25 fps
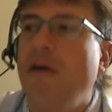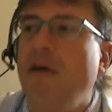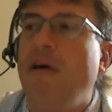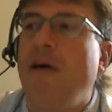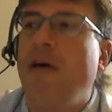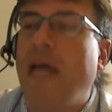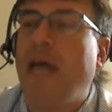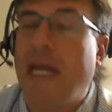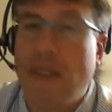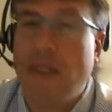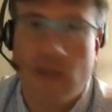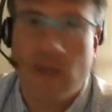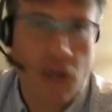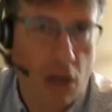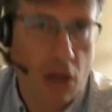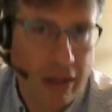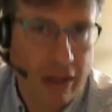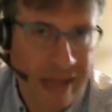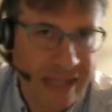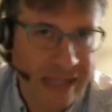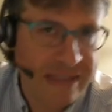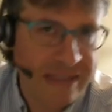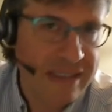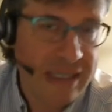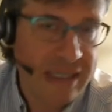and you call
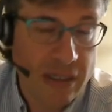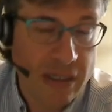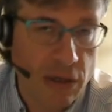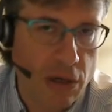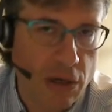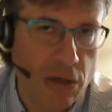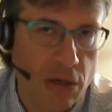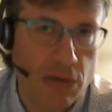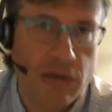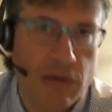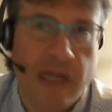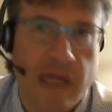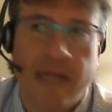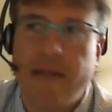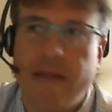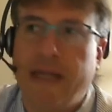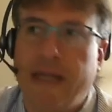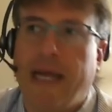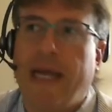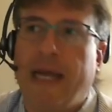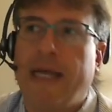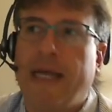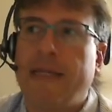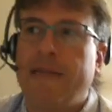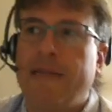that 0. And
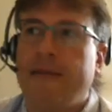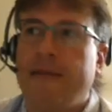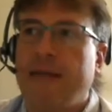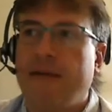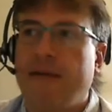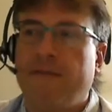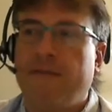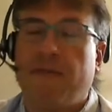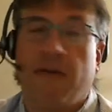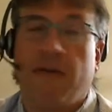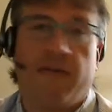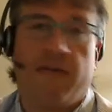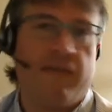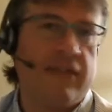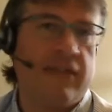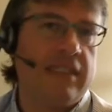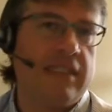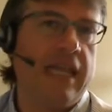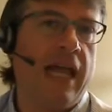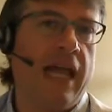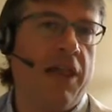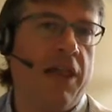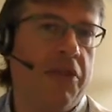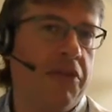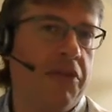then if it's
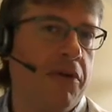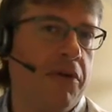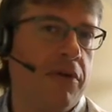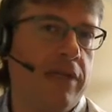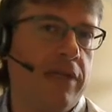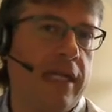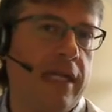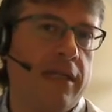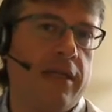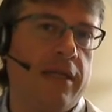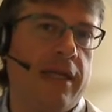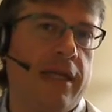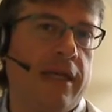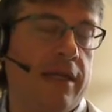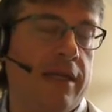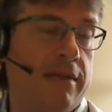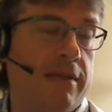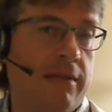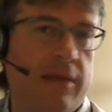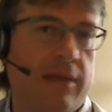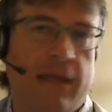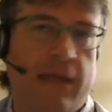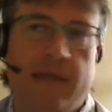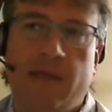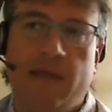healthier, then you get,
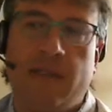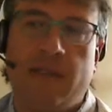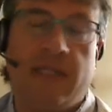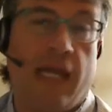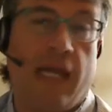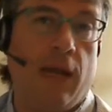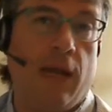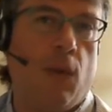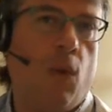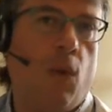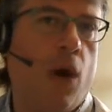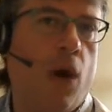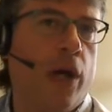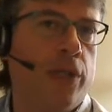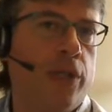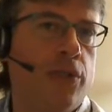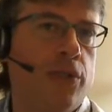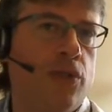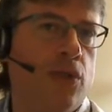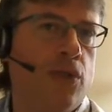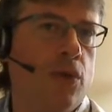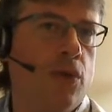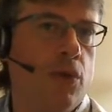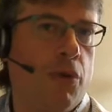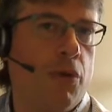like, you say 1, 2,
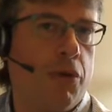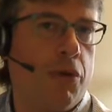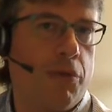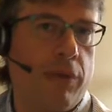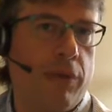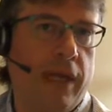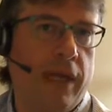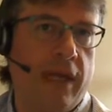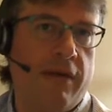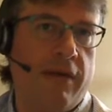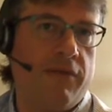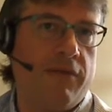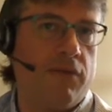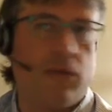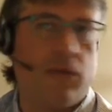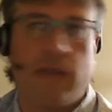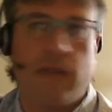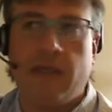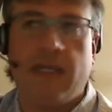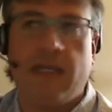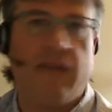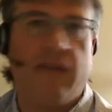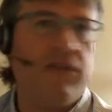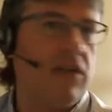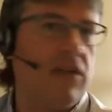3.
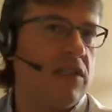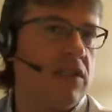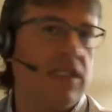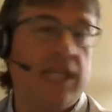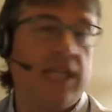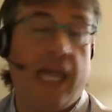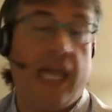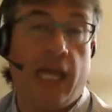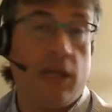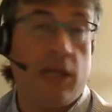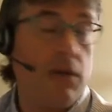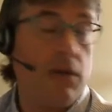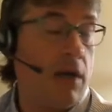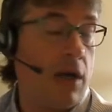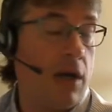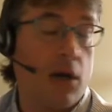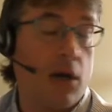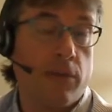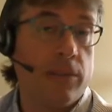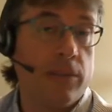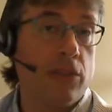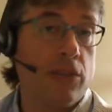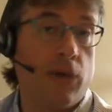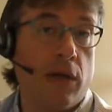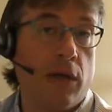You give it a scale. You
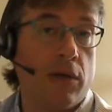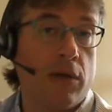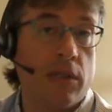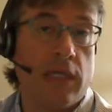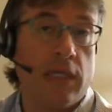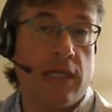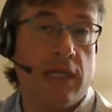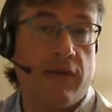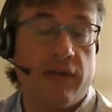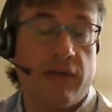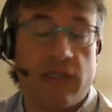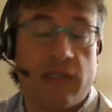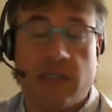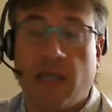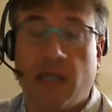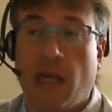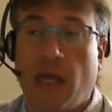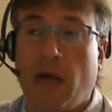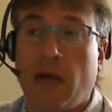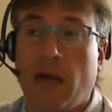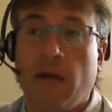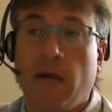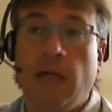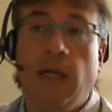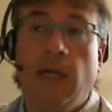arbitrarily give it a
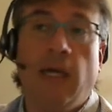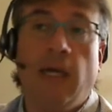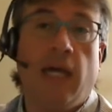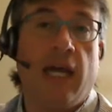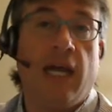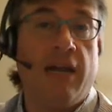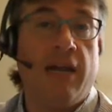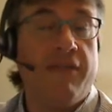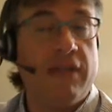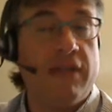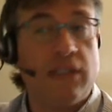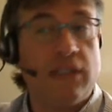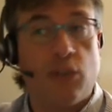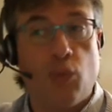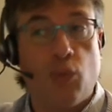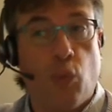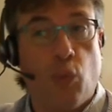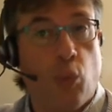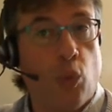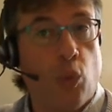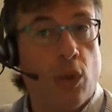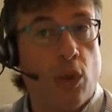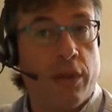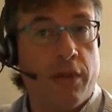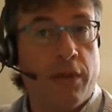scale. And if it's
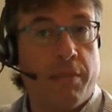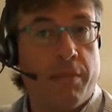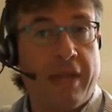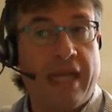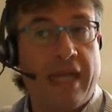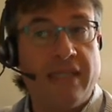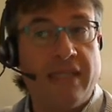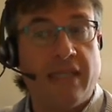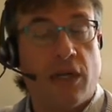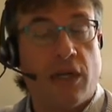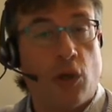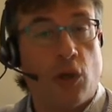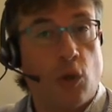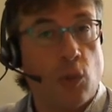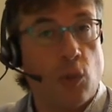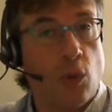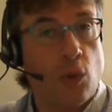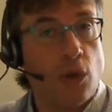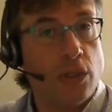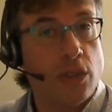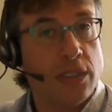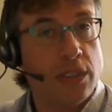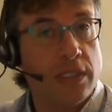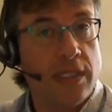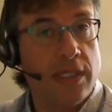the plants that are
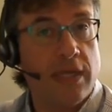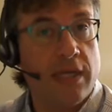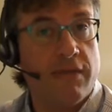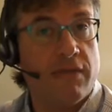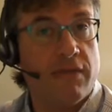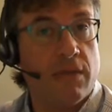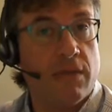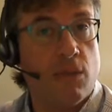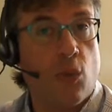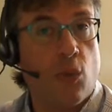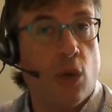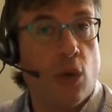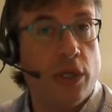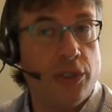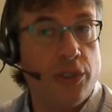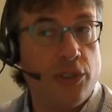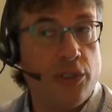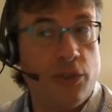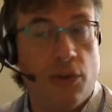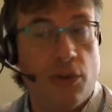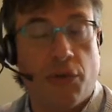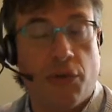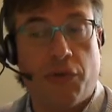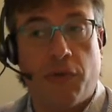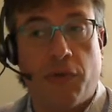worse, you give them 1,
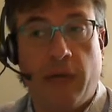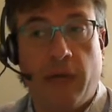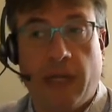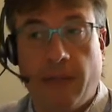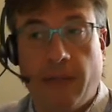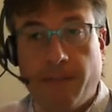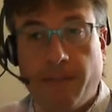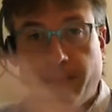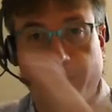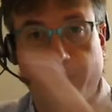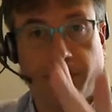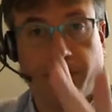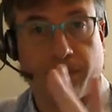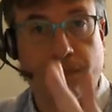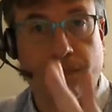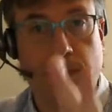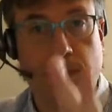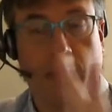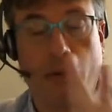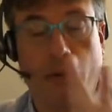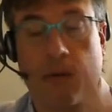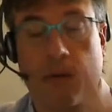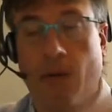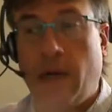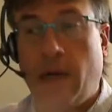2, 3.
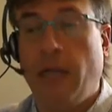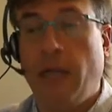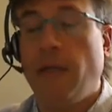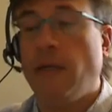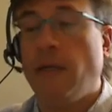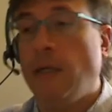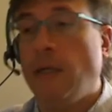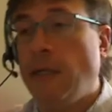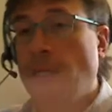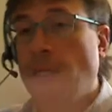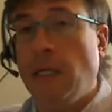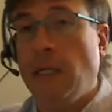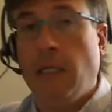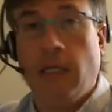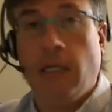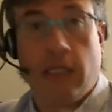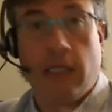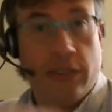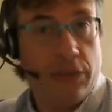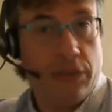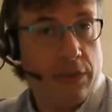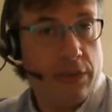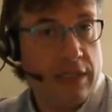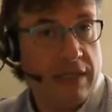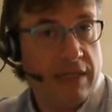Right?
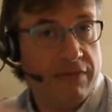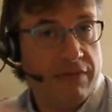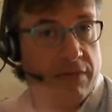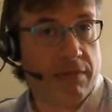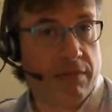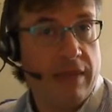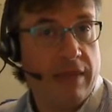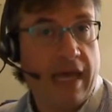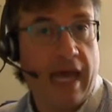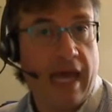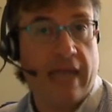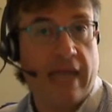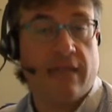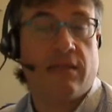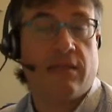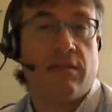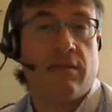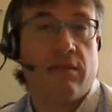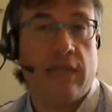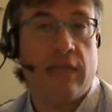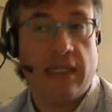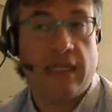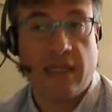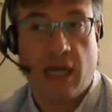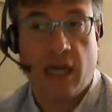So you give them that
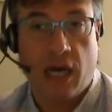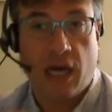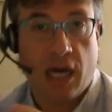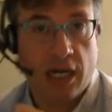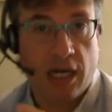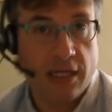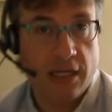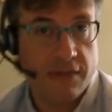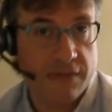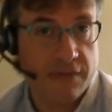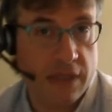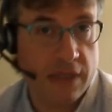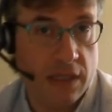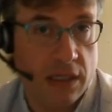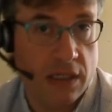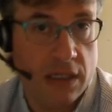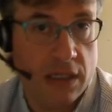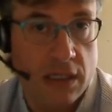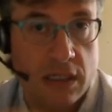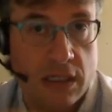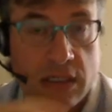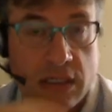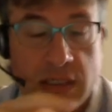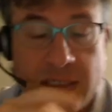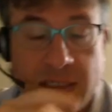kind of
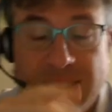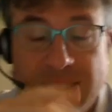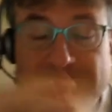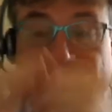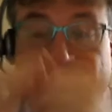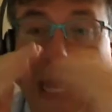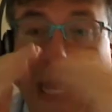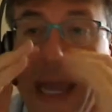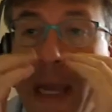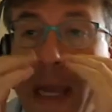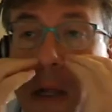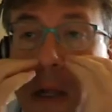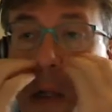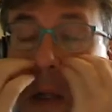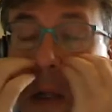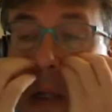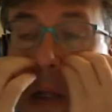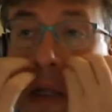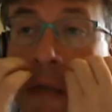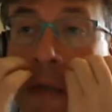a scale